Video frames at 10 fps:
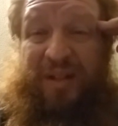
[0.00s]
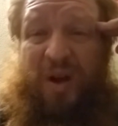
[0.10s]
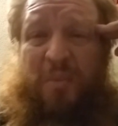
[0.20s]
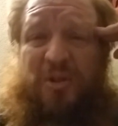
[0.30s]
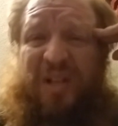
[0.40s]

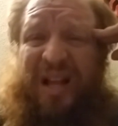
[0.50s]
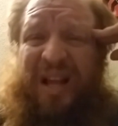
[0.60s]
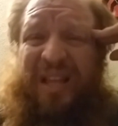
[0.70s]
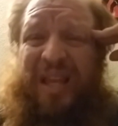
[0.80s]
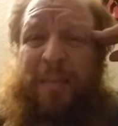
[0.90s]
Almost like
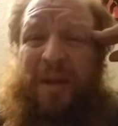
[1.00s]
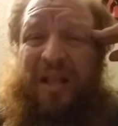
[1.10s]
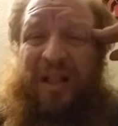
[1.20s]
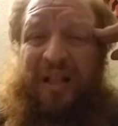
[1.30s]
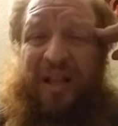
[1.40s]
a
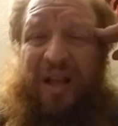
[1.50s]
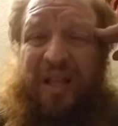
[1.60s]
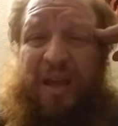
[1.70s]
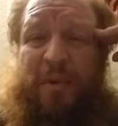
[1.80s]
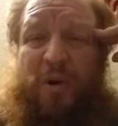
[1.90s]

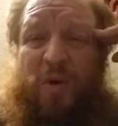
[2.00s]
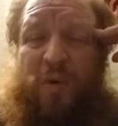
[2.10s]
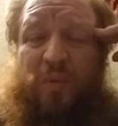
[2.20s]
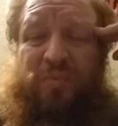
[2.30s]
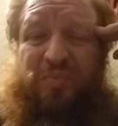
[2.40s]

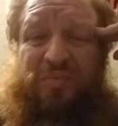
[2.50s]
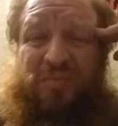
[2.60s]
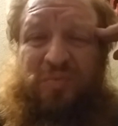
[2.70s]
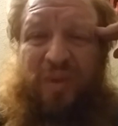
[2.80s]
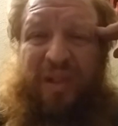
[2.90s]
chemical
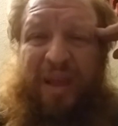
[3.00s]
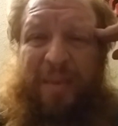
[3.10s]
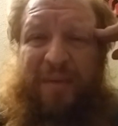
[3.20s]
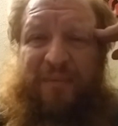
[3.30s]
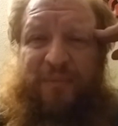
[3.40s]

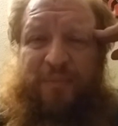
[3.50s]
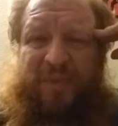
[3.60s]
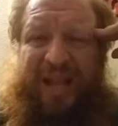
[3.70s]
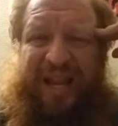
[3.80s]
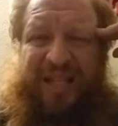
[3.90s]
lemon
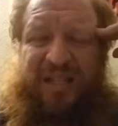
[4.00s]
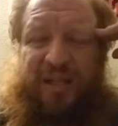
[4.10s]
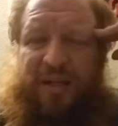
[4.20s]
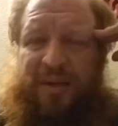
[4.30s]
taste.